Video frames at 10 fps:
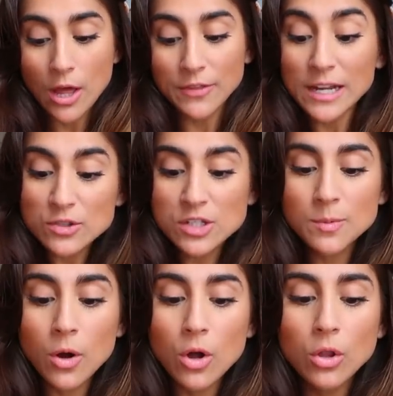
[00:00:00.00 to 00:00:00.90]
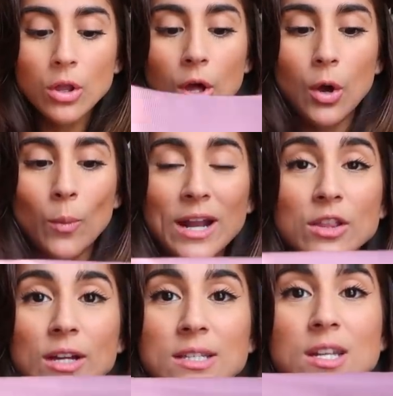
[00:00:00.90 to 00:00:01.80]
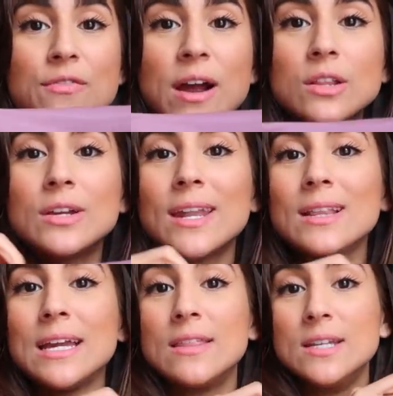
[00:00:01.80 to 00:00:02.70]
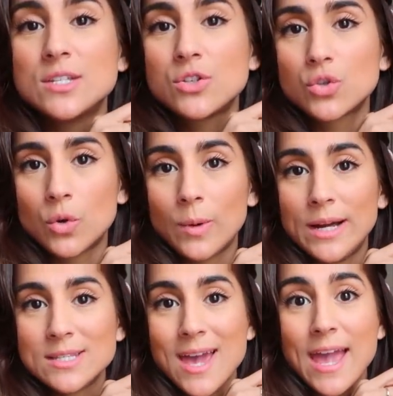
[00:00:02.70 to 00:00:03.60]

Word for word: The extra small, when I look at stuff, I look at it like this, short-wise.